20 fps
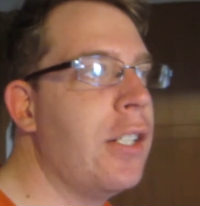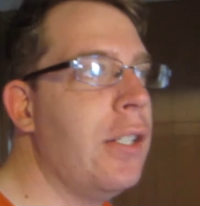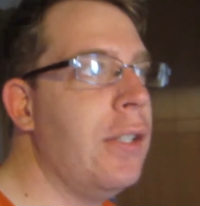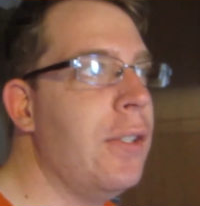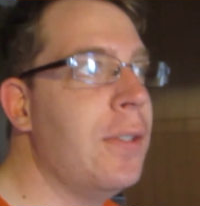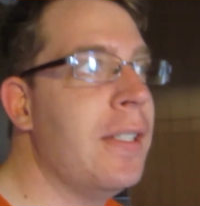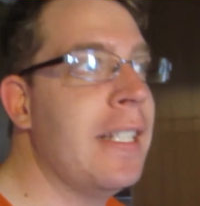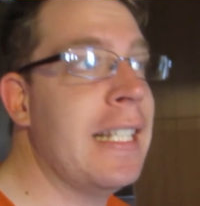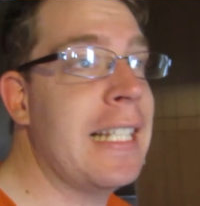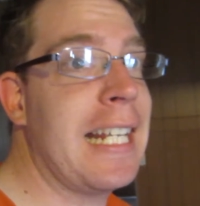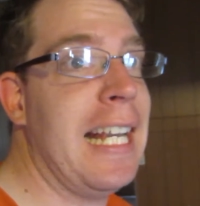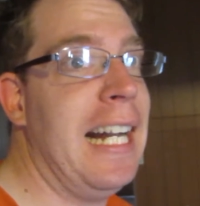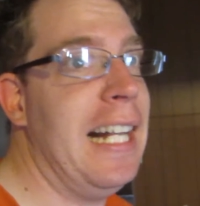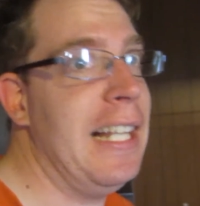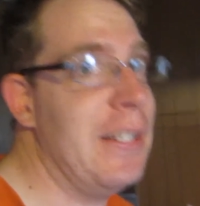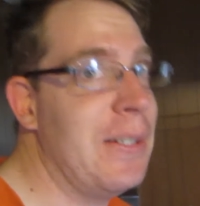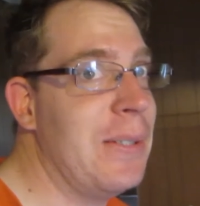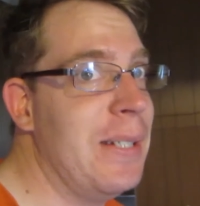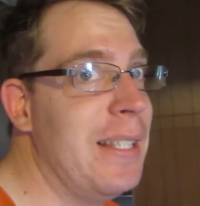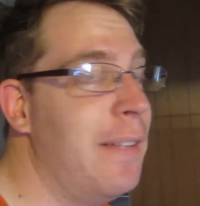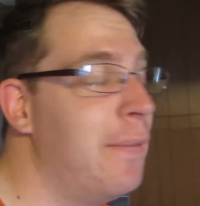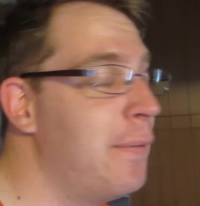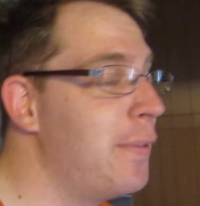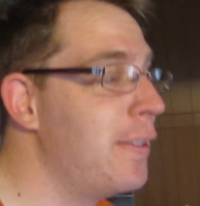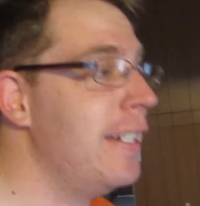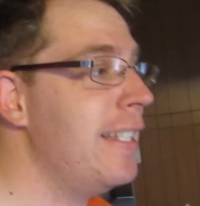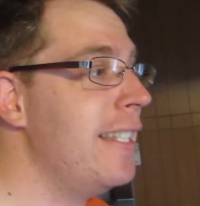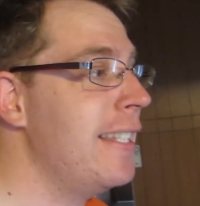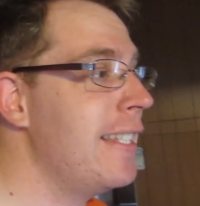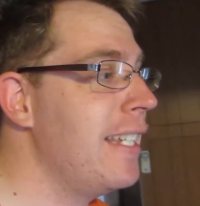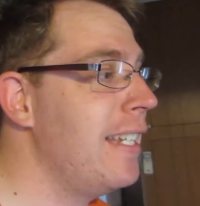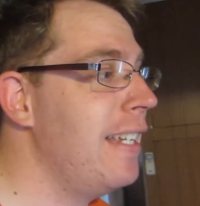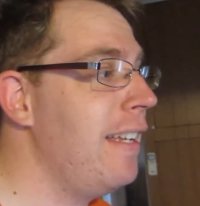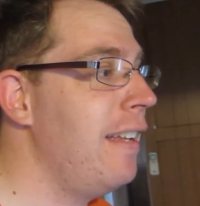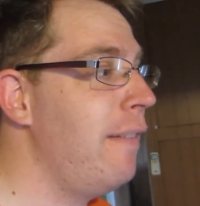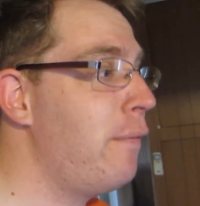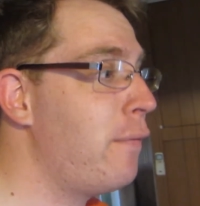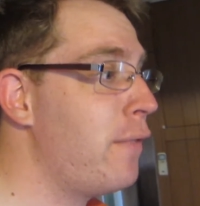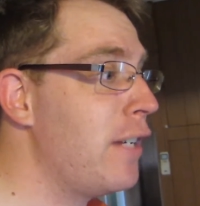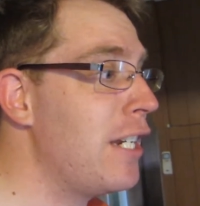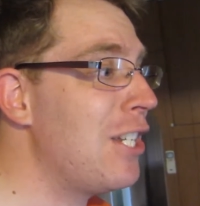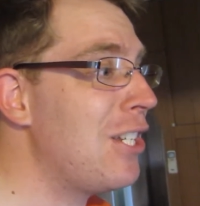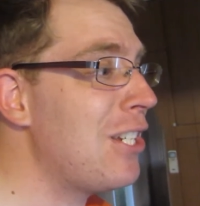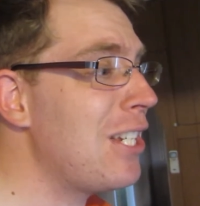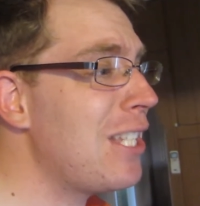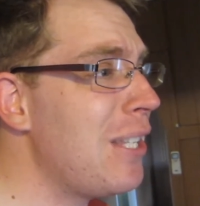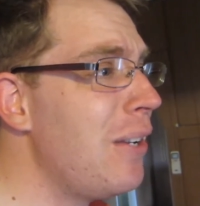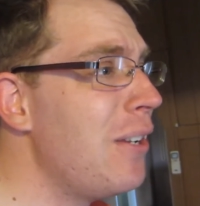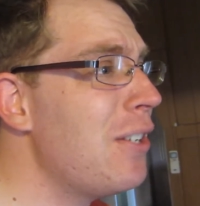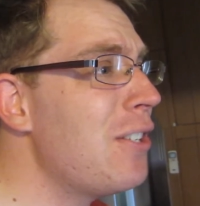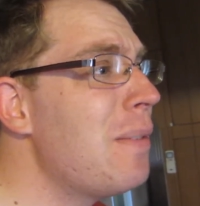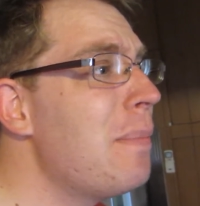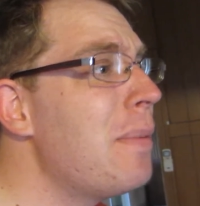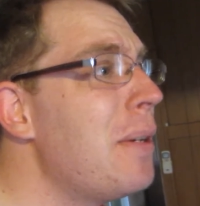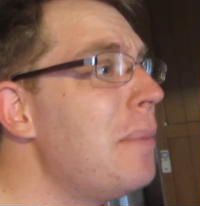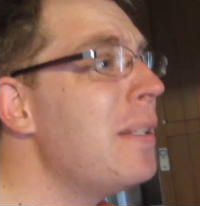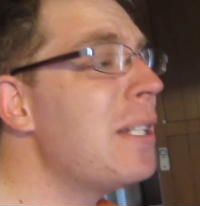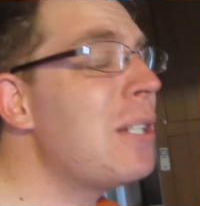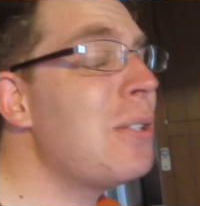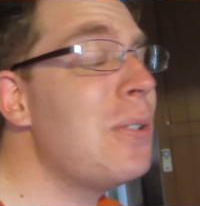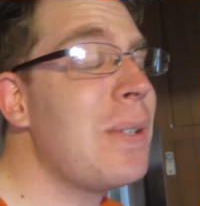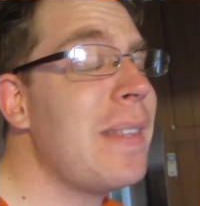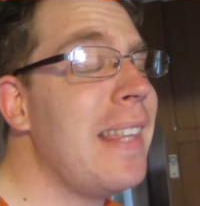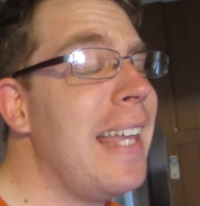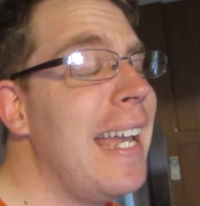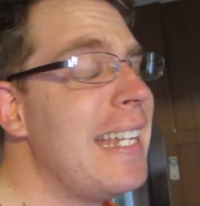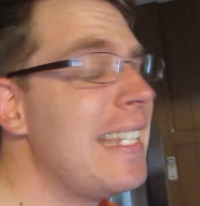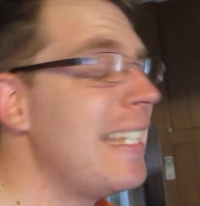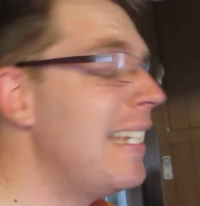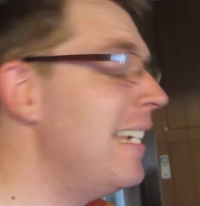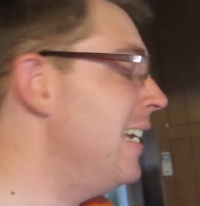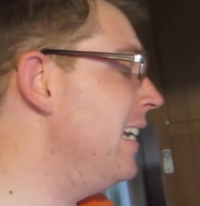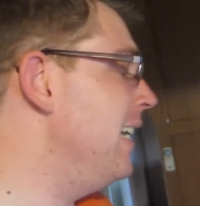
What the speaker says: to lose its color in the fridge, so I should probably cook that.